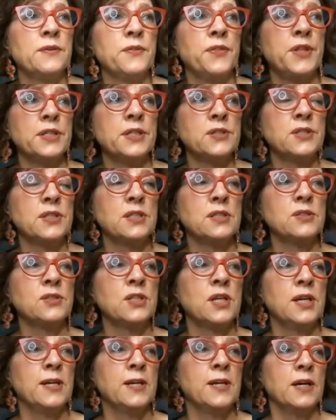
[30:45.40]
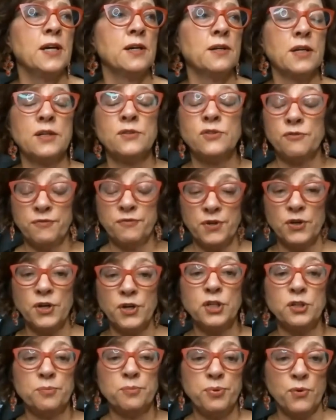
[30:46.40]
this is it's a
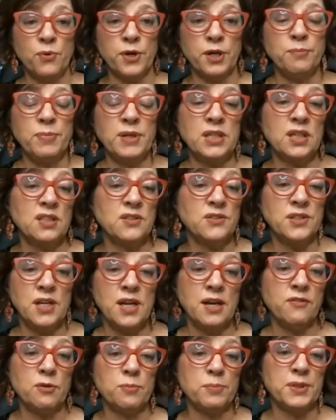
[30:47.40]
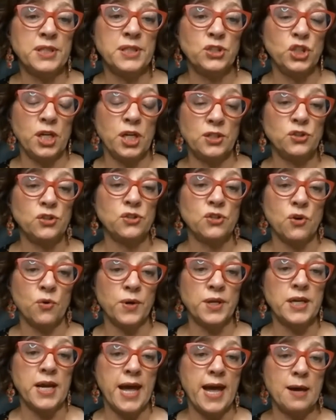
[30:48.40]
very good point, because inevitably change is
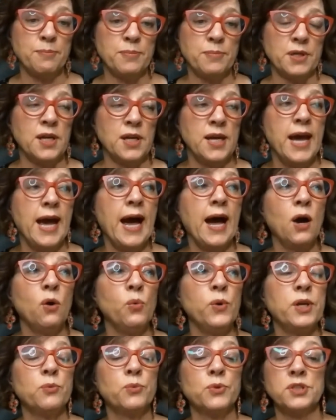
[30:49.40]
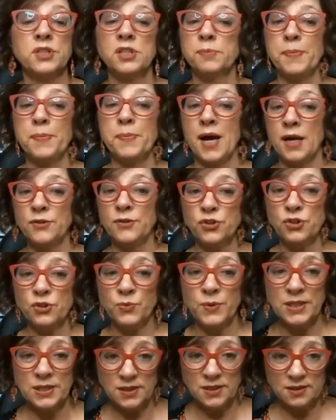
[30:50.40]
going to happen. How we respond
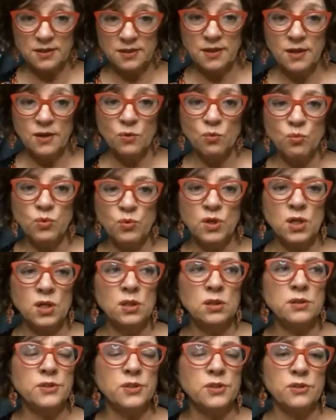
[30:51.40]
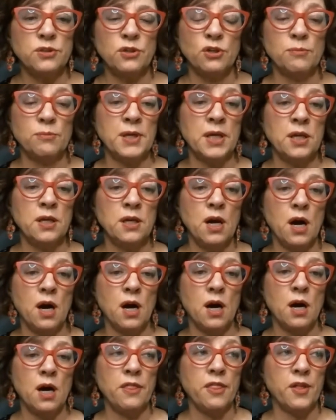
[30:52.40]
to it will determine
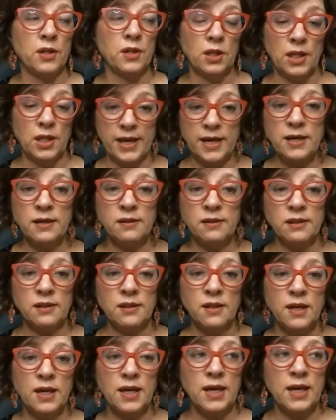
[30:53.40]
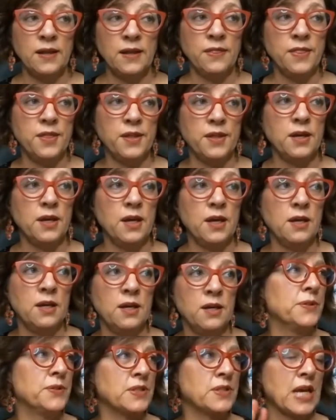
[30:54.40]
the length and the
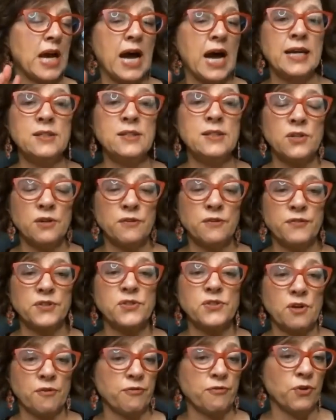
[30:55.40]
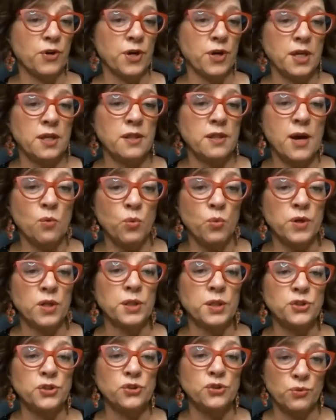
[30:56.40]
size of the suffering that
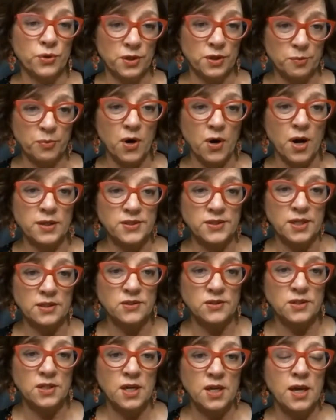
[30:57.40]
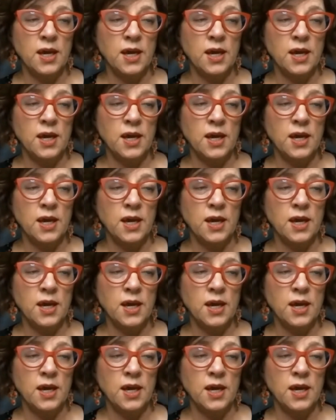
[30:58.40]
we'll endure in the process.